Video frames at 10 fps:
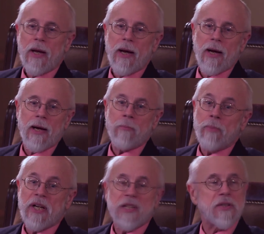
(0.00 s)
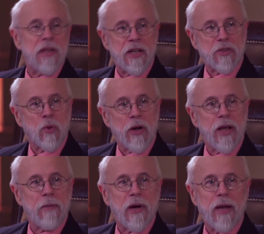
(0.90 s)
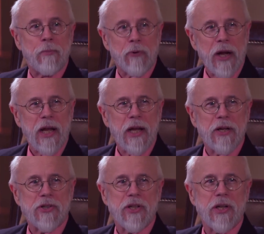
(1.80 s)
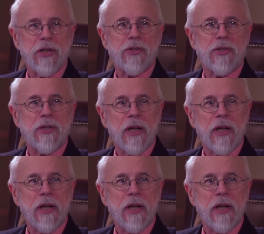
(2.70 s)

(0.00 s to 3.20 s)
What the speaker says: but it's working by breaking genes.